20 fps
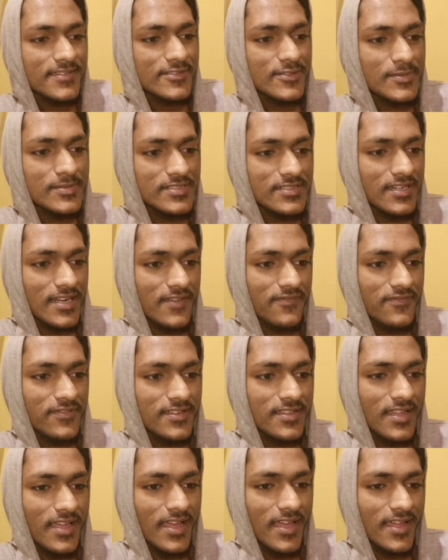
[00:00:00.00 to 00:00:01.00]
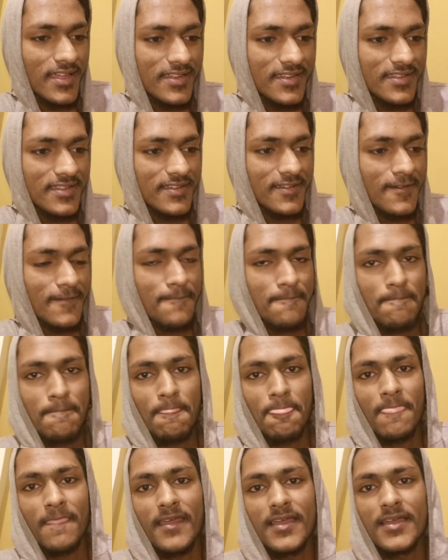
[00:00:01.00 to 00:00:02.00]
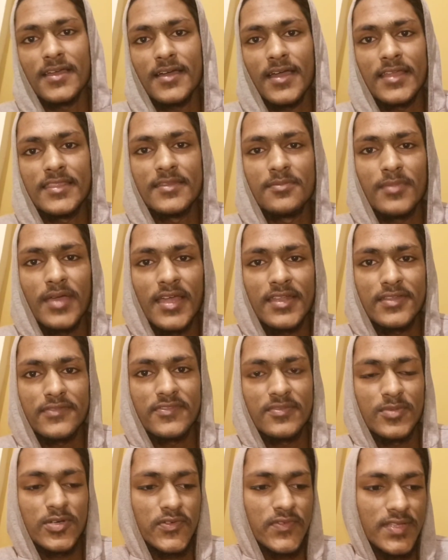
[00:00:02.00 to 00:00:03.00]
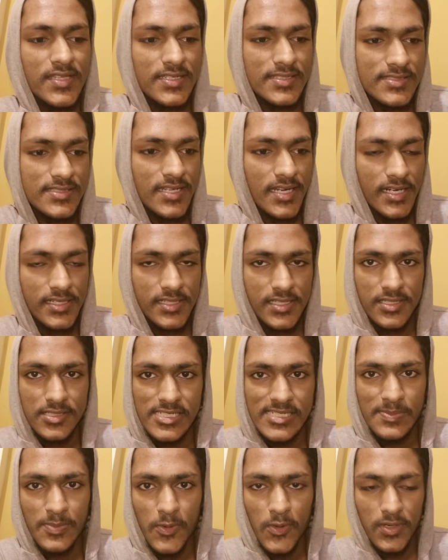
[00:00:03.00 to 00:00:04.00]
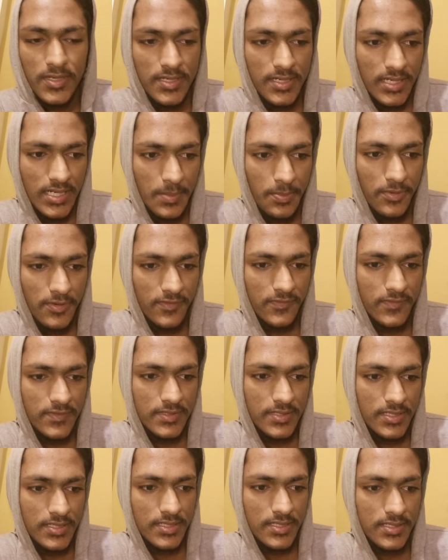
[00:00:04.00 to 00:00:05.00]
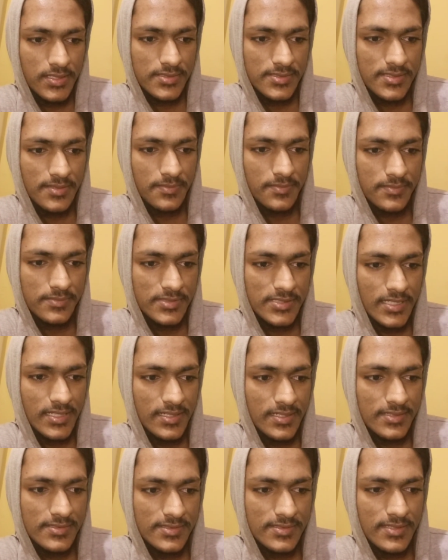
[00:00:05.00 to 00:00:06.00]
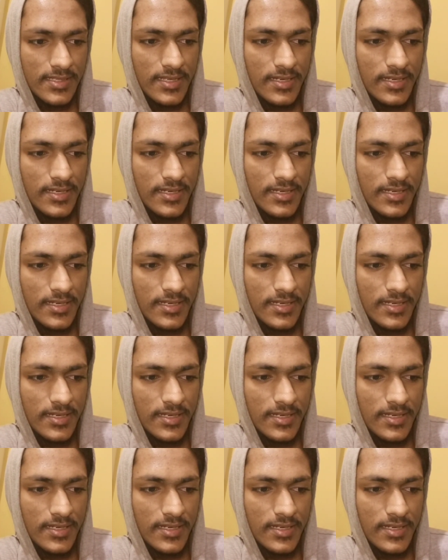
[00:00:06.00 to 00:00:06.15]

So it's graphical, and at the end of the movie, the director spoke a couple of some sentences,